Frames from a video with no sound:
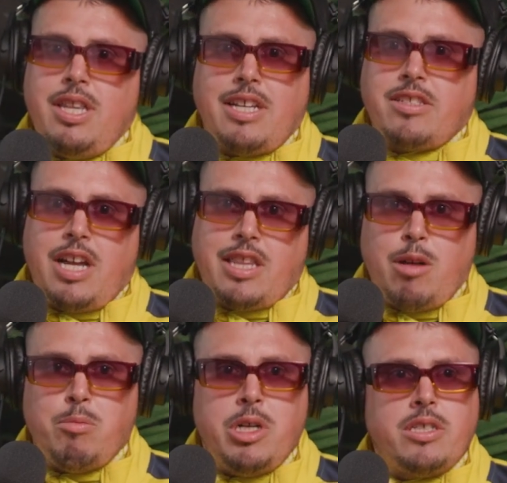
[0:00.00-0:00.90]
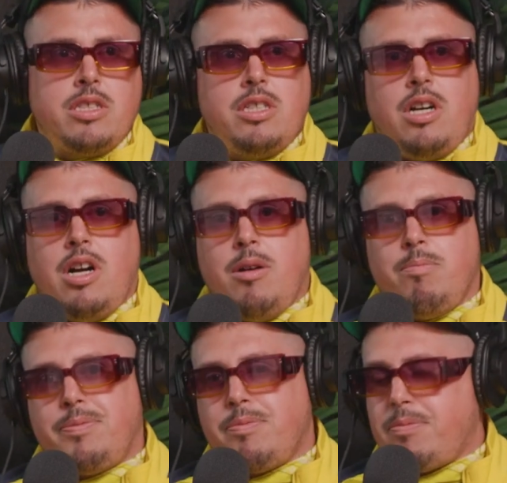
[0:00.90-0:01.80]
That's not that much.
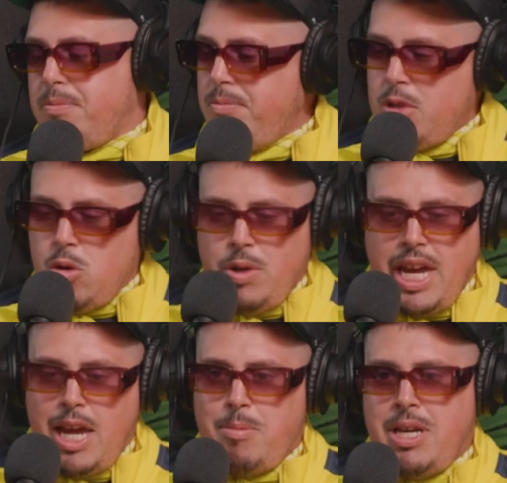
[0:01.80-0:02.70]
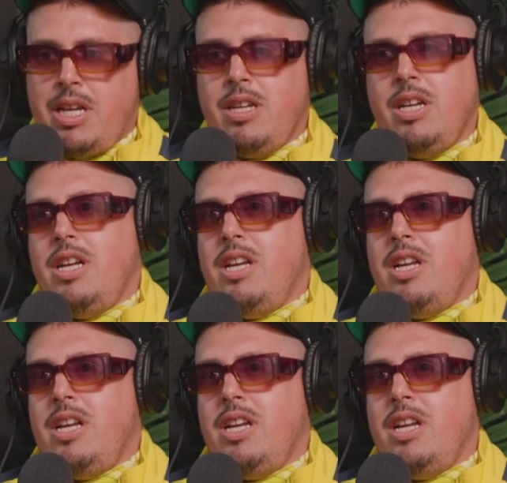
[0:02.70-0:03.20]
Came in,